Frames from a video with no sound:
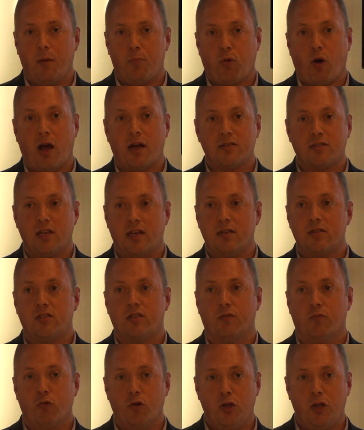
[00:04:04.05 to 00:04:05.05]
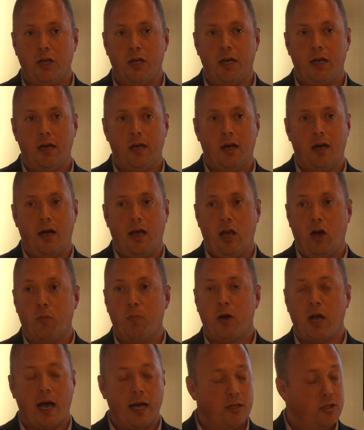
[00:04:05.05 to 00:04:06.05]
process to really
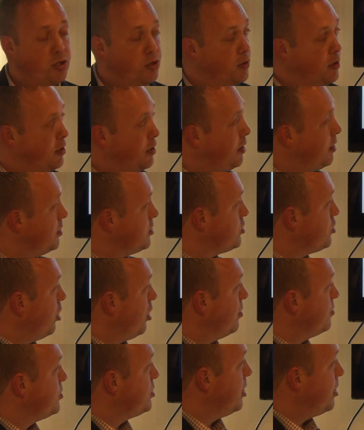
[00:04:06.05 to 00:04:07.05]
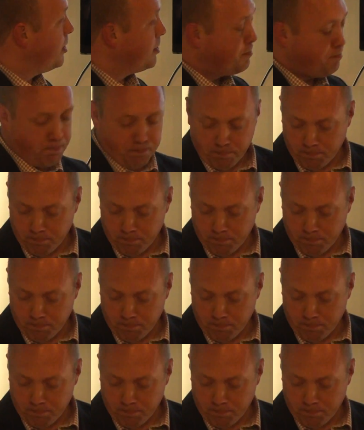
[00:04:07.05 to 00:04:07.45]
help guide you in a startup setting.